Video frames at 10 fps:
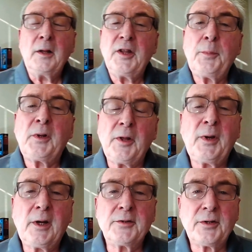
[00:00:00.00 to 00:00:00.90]
Typically,
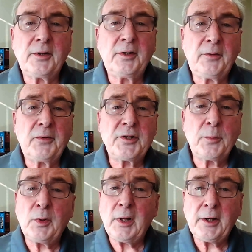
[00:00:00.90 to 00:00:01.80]
because of the difference
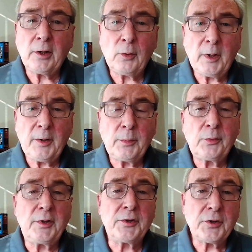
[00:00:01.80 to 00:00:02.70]
in molecular weight
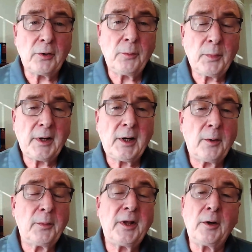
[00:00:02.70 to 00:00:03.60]
between sodium
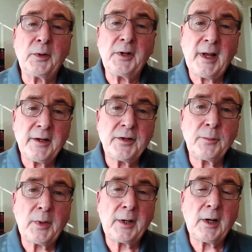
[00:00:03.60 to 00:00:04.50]
bicarbonate and
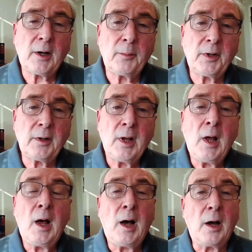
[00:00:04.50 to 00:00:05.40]
potassium bicarbonate,
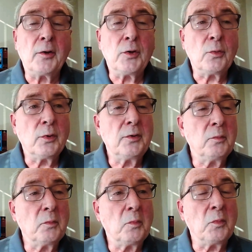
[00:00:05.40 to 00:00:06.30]
you would
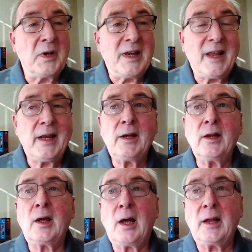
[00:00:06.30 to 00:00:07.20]
need
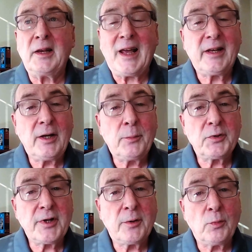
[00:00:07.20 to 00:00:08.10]

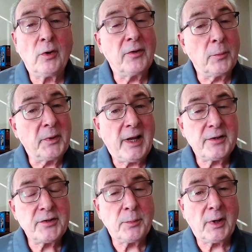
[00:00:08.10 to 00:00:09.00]
19% more of the
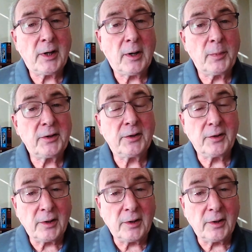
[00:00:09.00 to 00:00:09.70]
potassium bicarbonate to